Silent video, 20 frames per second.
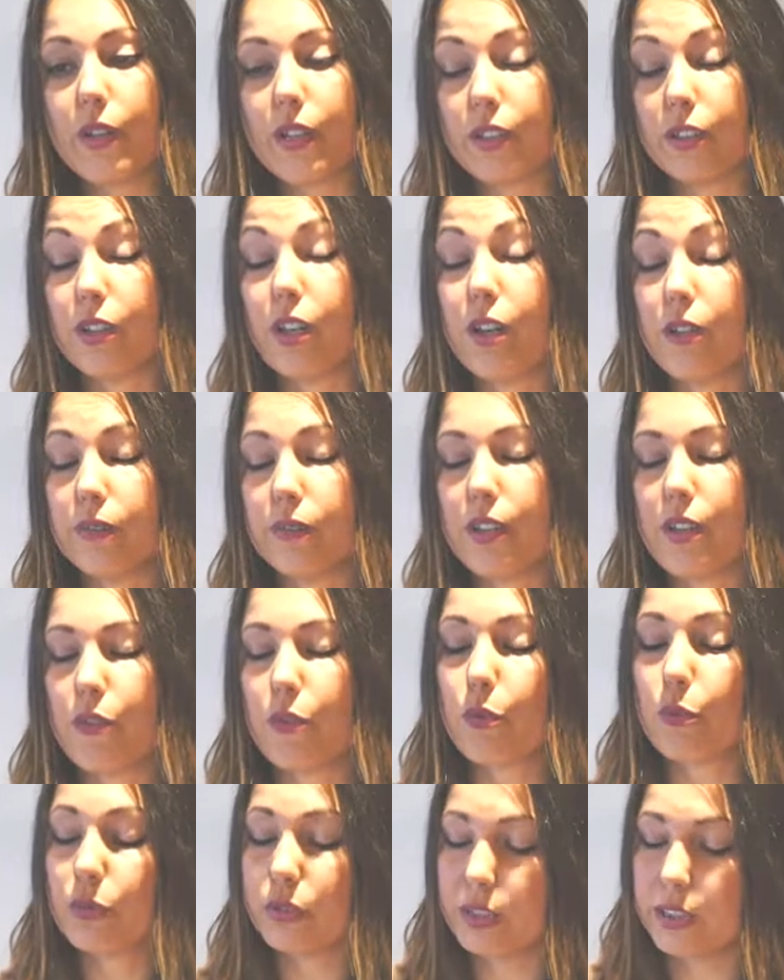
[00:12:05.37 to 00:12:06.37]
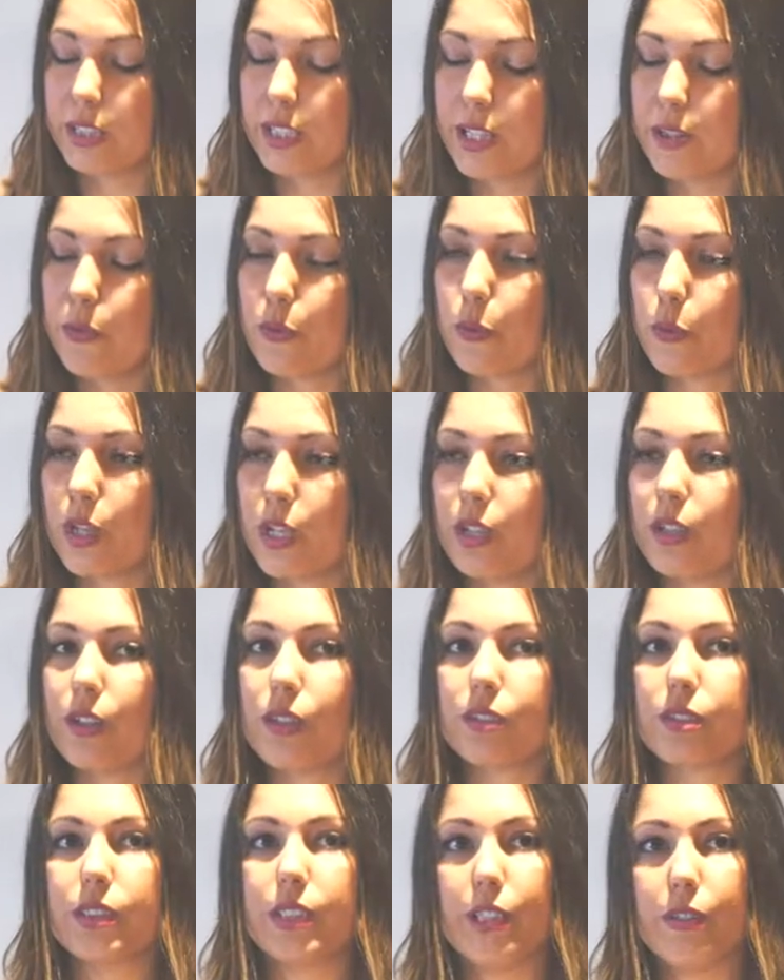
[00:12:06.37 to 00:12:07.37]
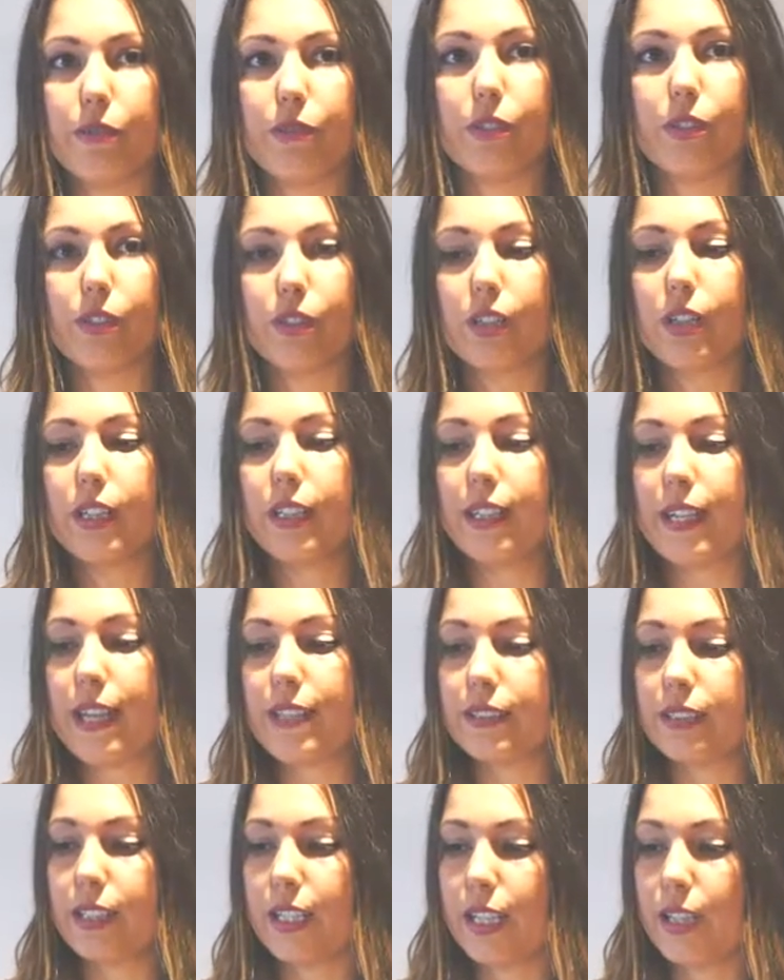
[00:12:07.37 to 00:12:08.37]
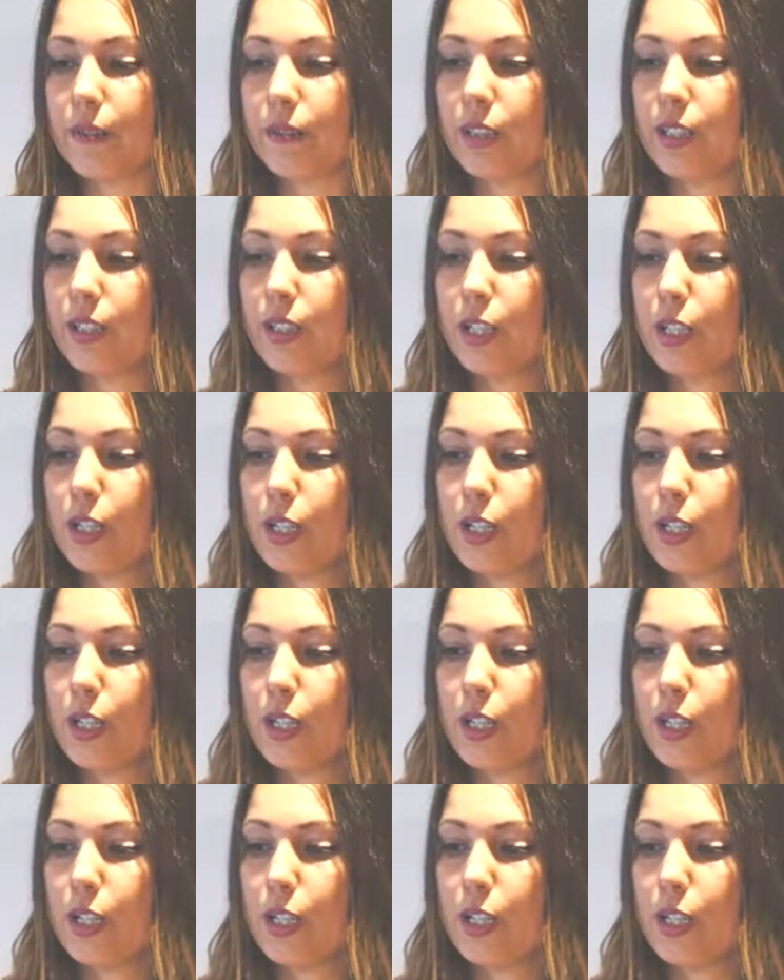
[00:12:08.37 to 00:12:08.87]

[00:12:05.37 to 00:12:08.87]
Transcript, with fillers: of a C3 or C4 landscape,